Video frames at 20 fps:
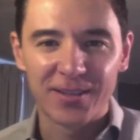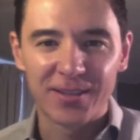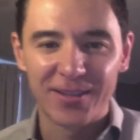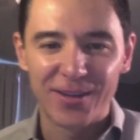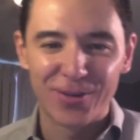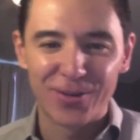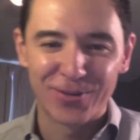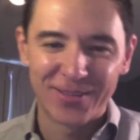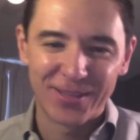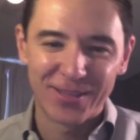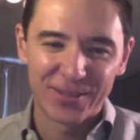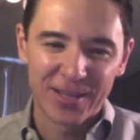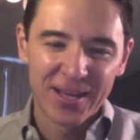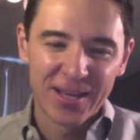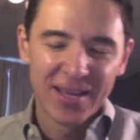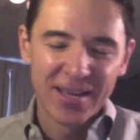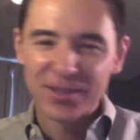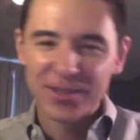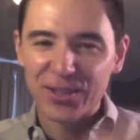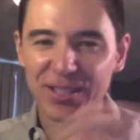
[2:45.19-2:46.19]
You know, there's
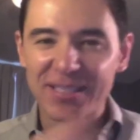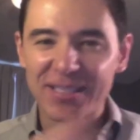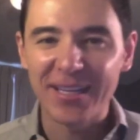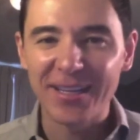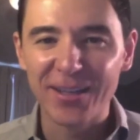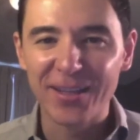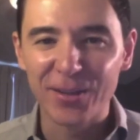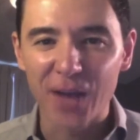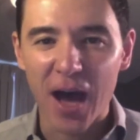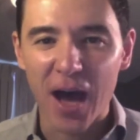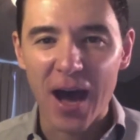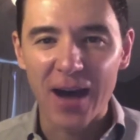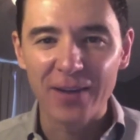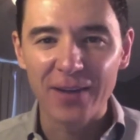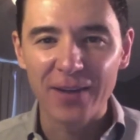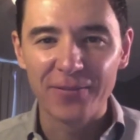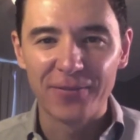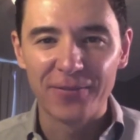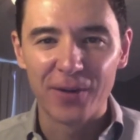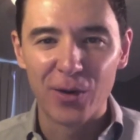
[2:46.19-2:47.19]
there's a setting on the
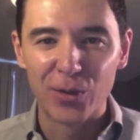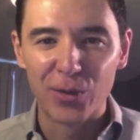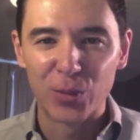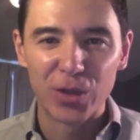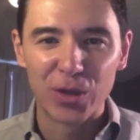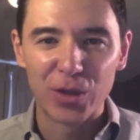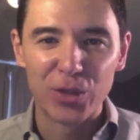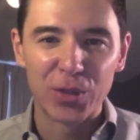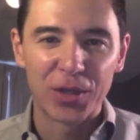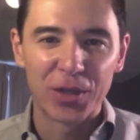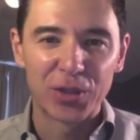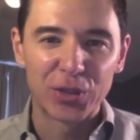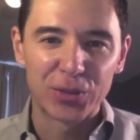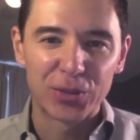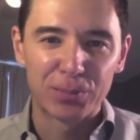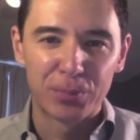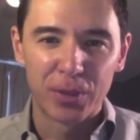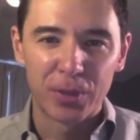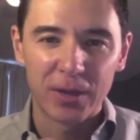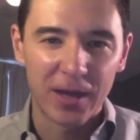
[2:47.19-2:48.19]
iPhone where you can
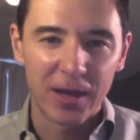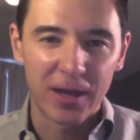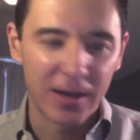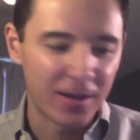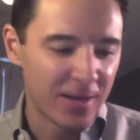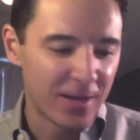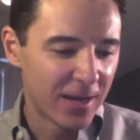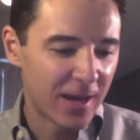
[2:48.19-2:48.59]
just uh,